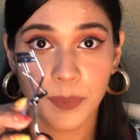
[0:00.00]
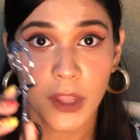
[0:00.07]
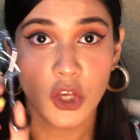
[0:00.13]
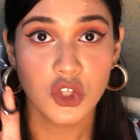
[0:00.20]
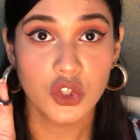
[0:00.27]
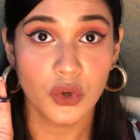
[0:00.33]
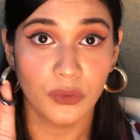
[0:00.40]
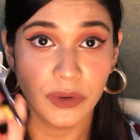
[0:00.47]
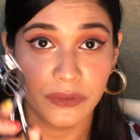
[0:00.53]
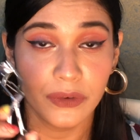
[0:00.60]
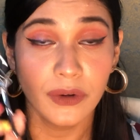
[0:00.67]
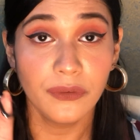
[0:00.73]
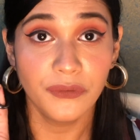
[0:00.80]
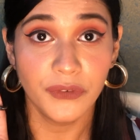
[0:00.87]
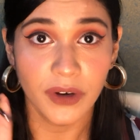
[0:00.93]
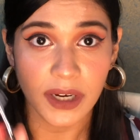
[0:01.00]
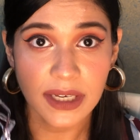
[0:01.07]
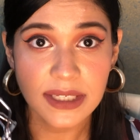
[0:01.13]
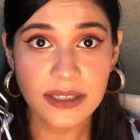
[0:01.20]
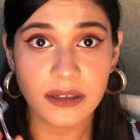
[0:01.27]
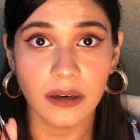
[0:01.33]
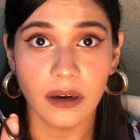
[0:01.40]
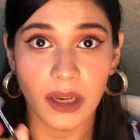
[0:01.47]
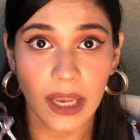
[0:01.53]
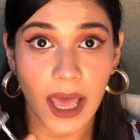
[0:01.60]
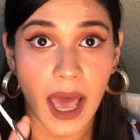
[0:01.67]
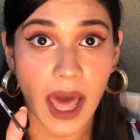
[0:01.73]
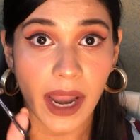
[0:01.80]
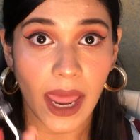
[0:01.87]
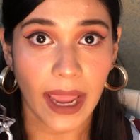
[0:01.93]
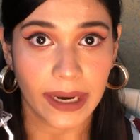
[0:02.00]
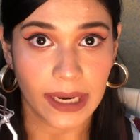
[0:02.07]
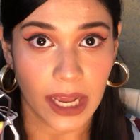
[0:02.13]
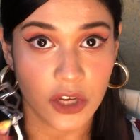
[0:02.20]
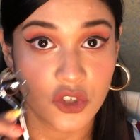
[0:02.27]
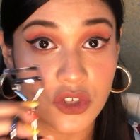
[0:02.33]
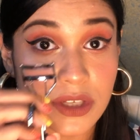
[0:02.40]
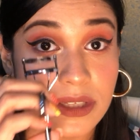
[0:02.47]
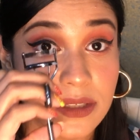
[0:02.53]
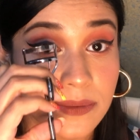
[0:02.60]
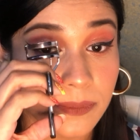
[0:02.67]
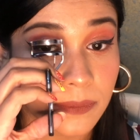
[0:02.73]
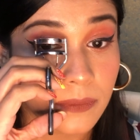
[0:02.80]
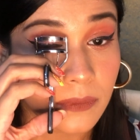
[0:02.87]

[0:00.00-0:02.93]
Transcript: So we will first curl our eyelashes.